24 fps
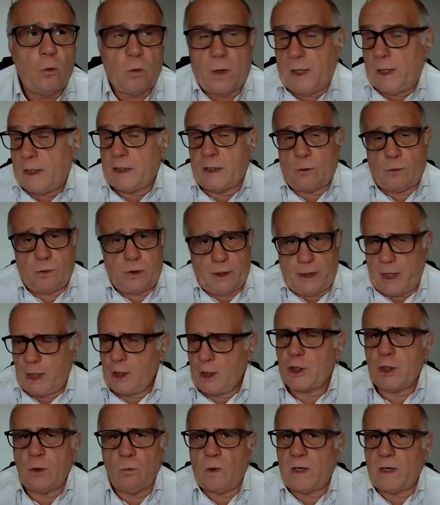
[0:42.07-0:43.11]
or an
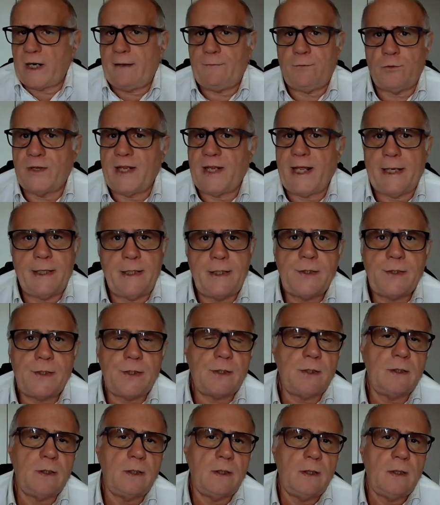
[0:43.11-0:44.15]
association, whatever that
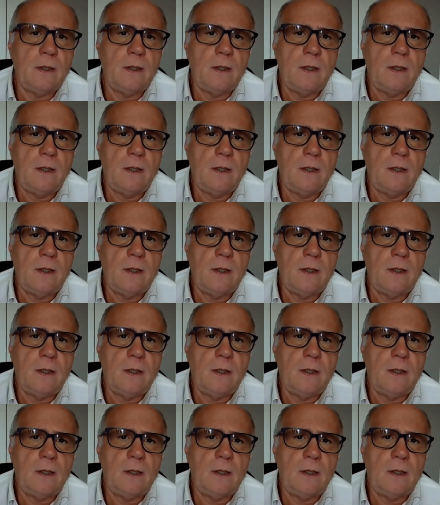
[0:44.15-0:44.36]
is.